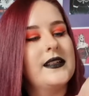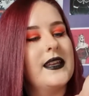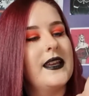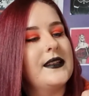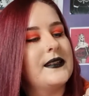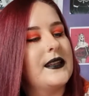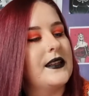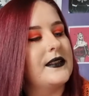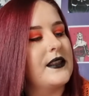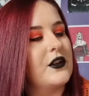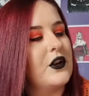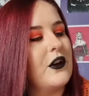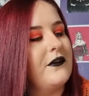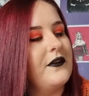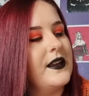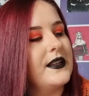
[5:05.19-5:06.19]
It says the
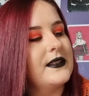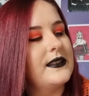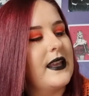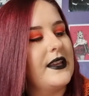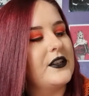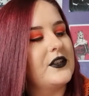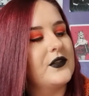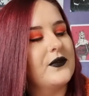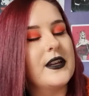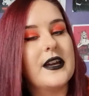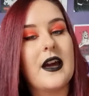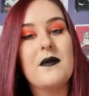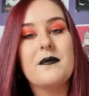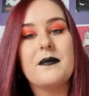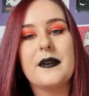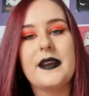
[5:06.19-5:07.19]
Gothic Stationery
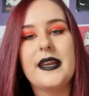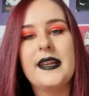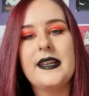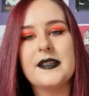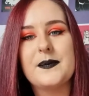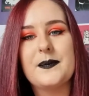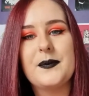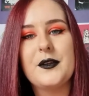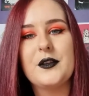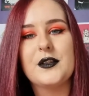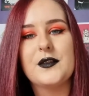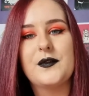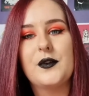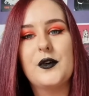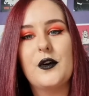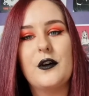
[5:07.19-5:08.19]
Company in this
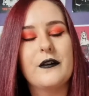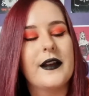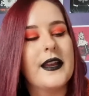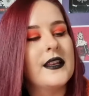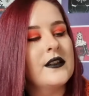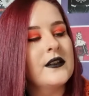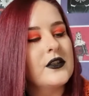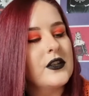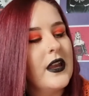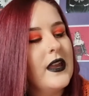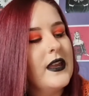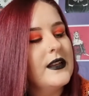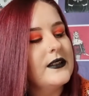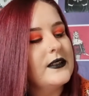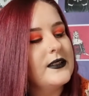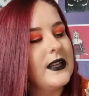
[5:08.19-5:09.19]
beautiful orange,
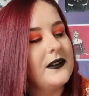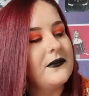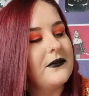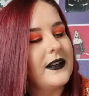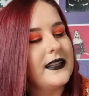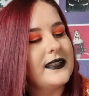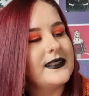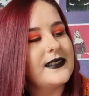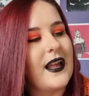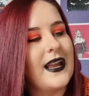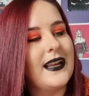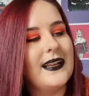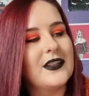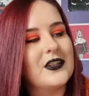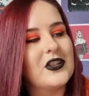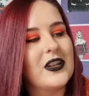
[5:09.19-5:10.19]
sinfully
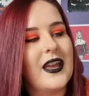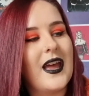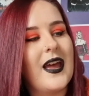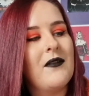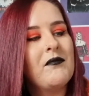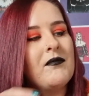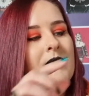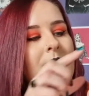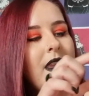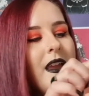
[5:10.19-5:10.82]
stylish again.